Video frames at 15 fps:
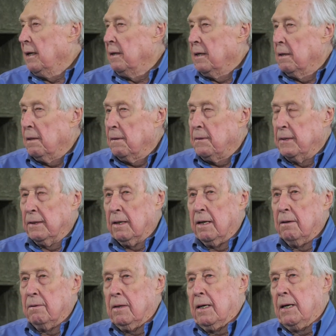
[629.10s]
And the other thing
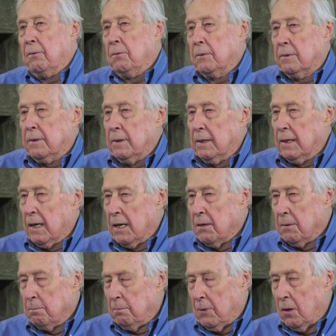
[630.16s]
I
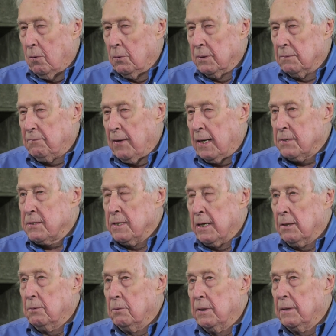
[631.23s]
am always
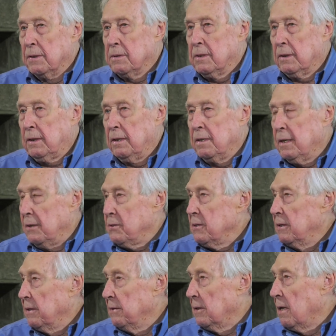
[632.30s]
fascinated with is the
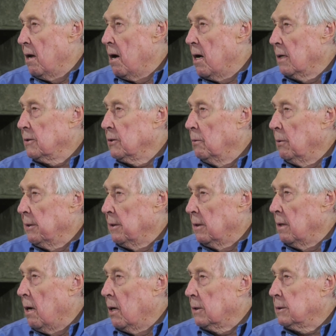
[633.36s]
condition of the logs and where the
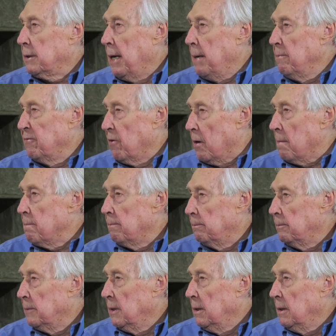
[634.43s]
logs came from.